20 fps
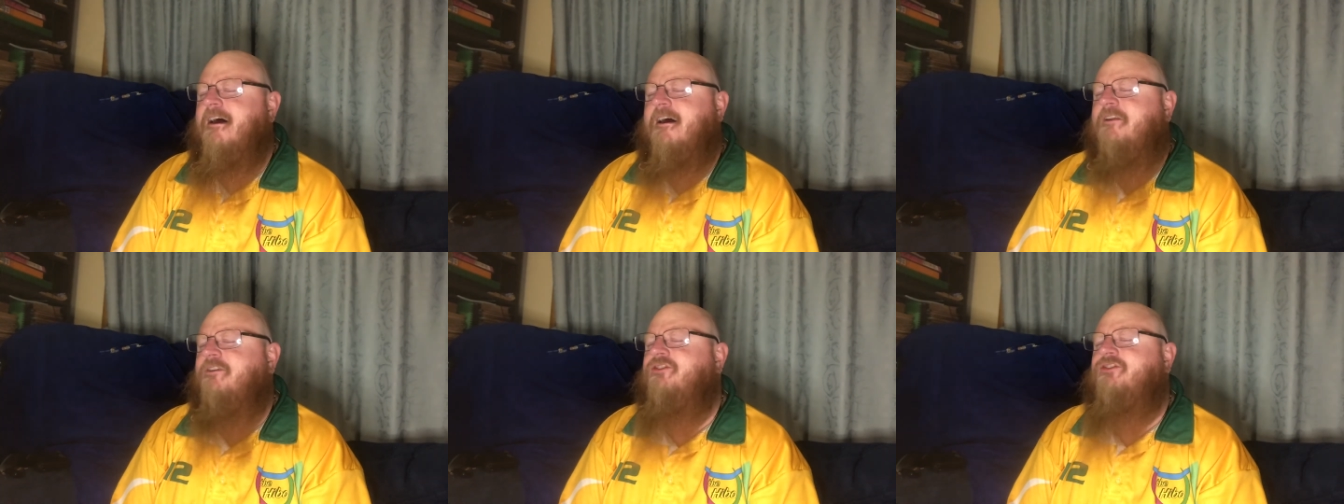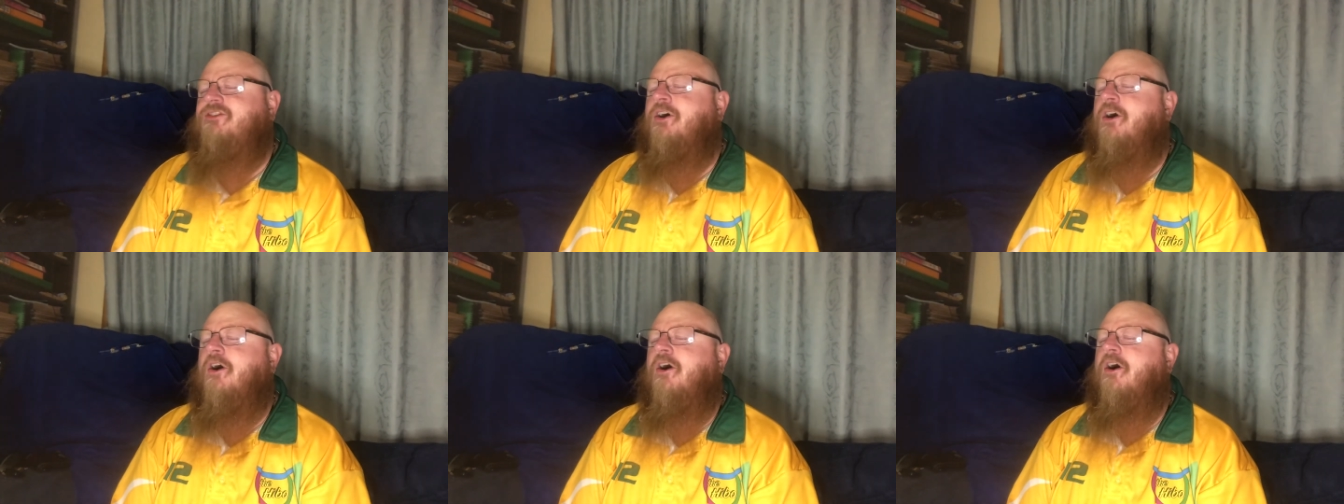
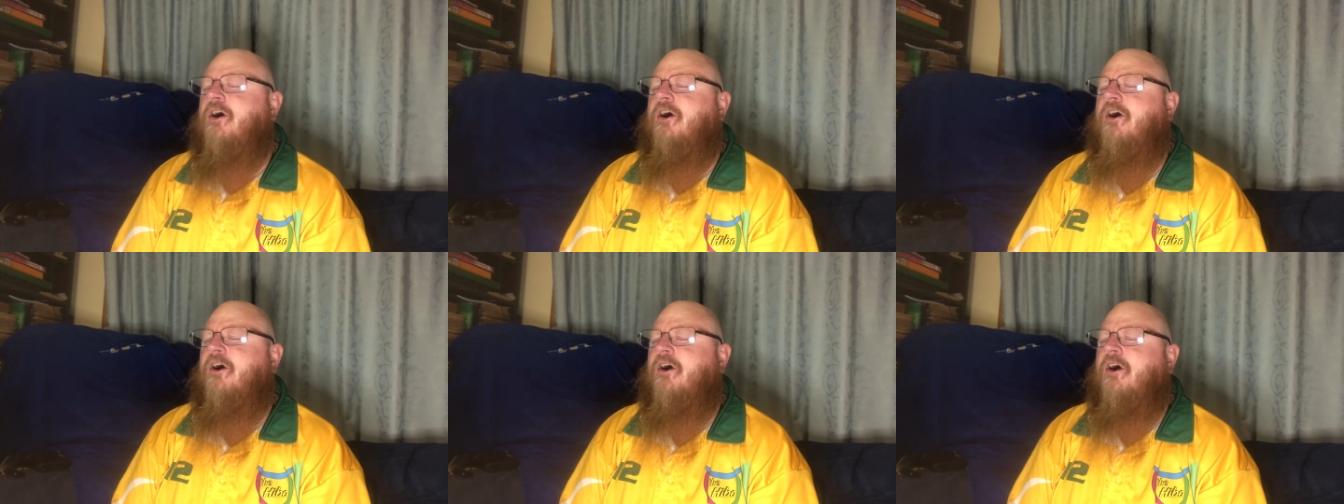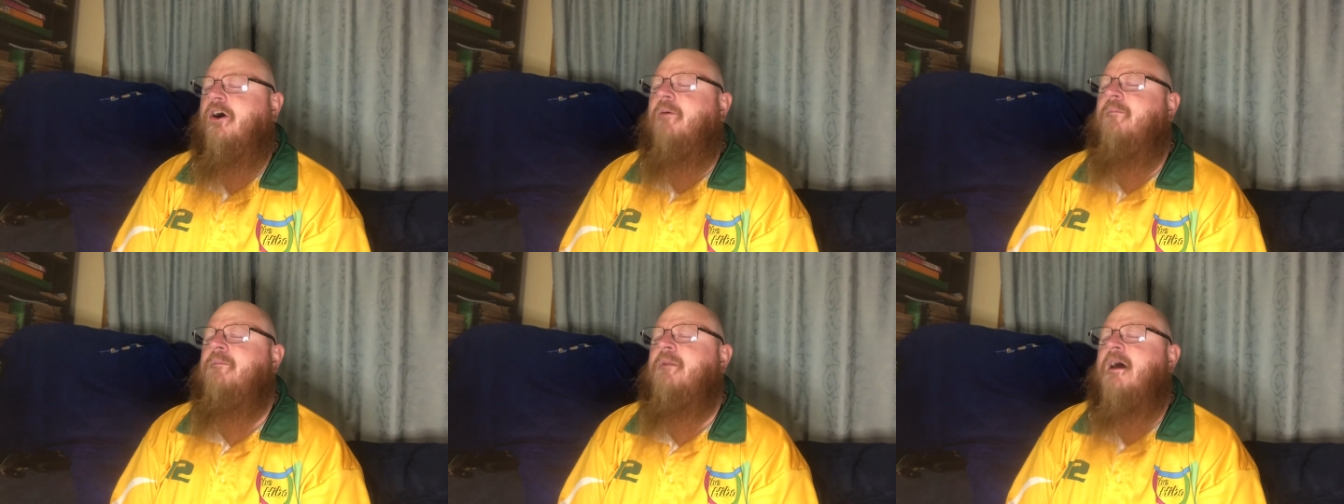
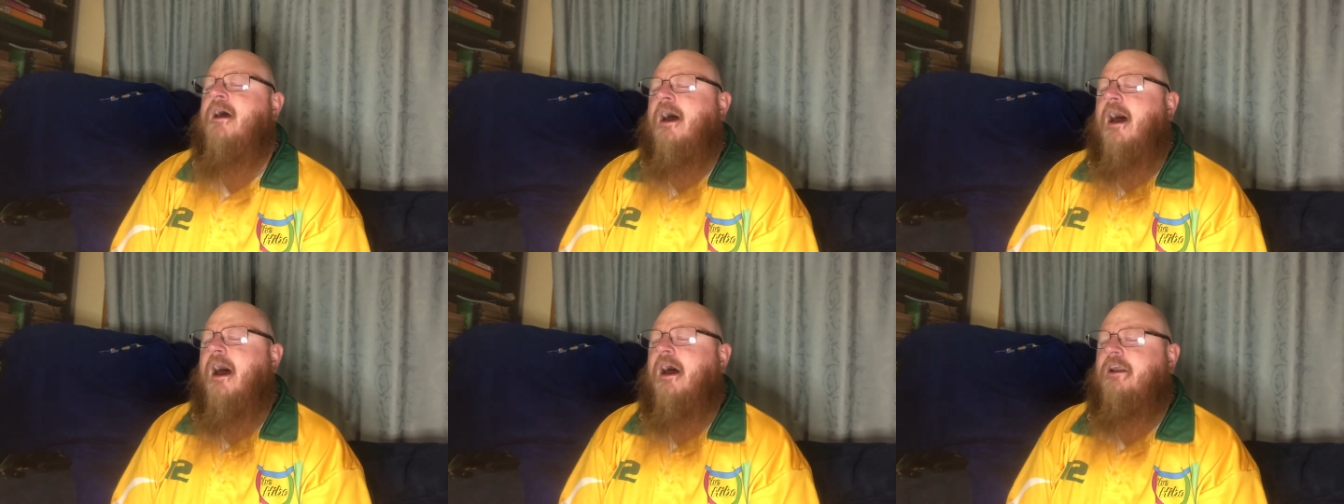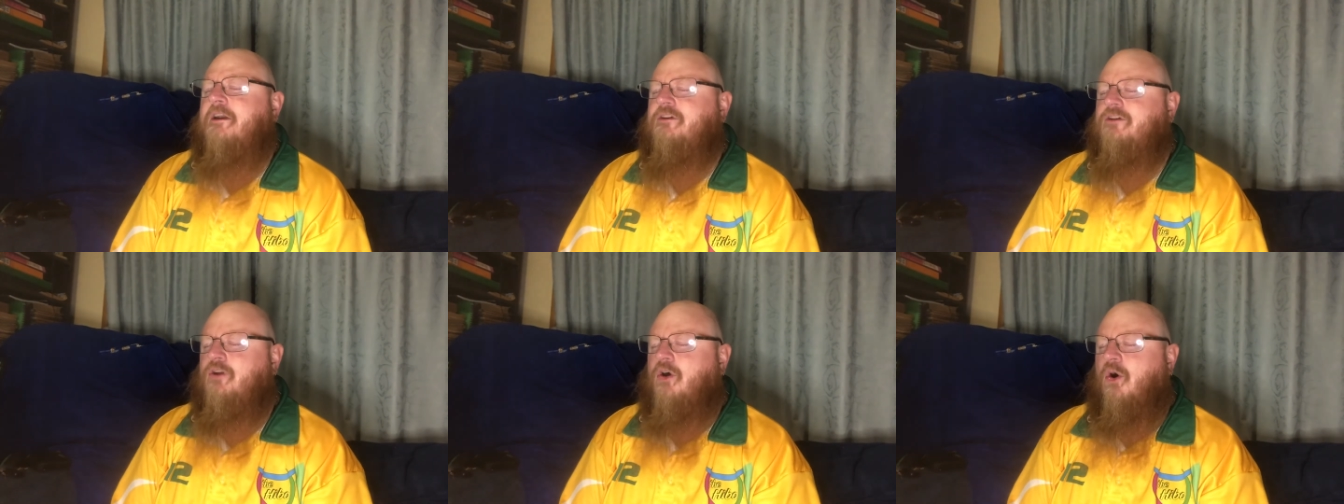enter,
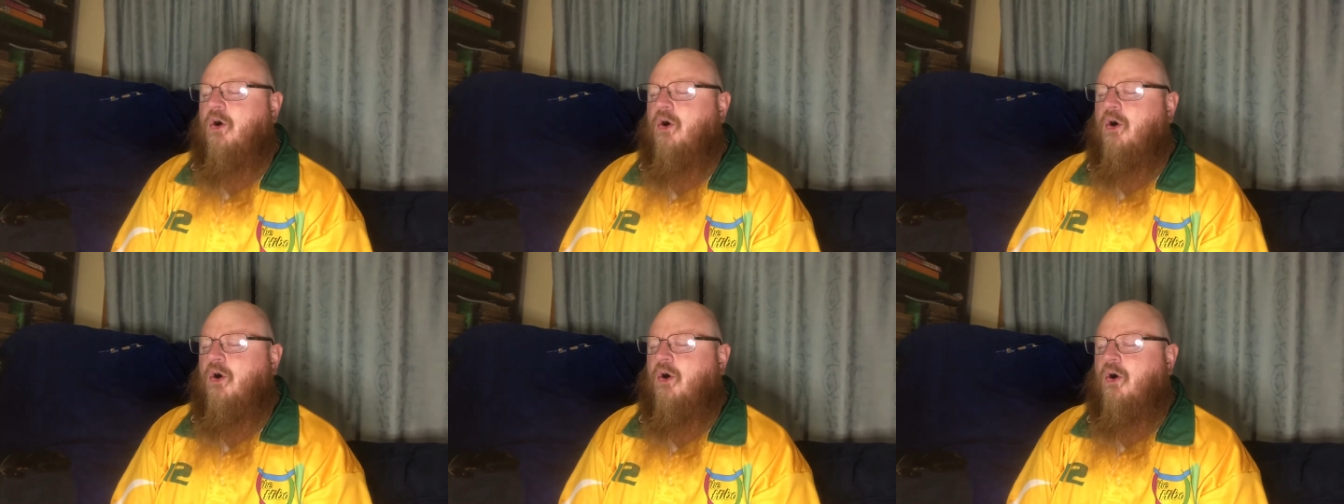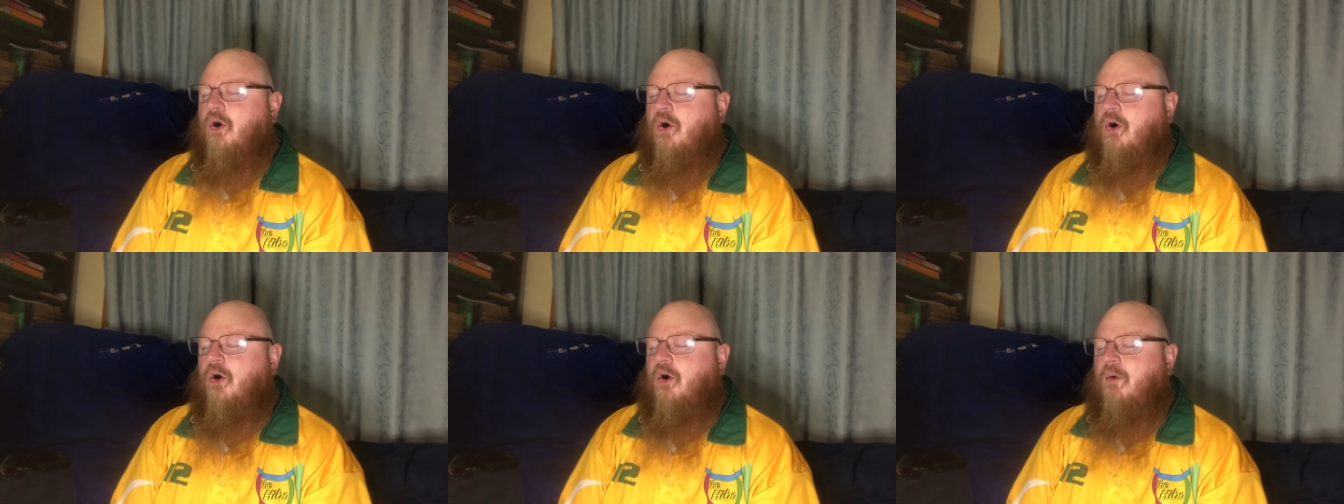and
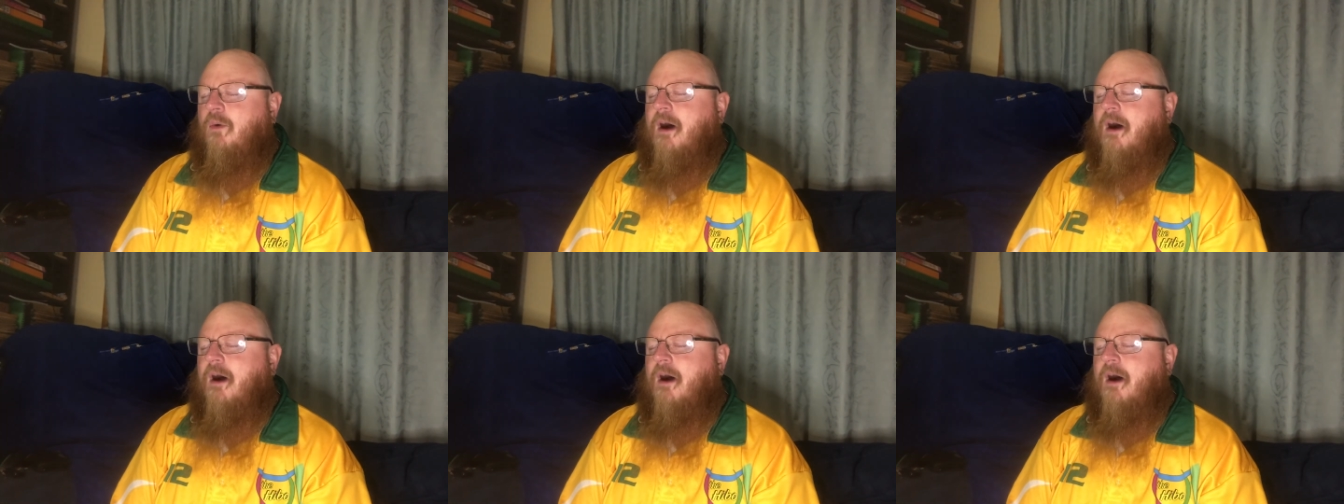no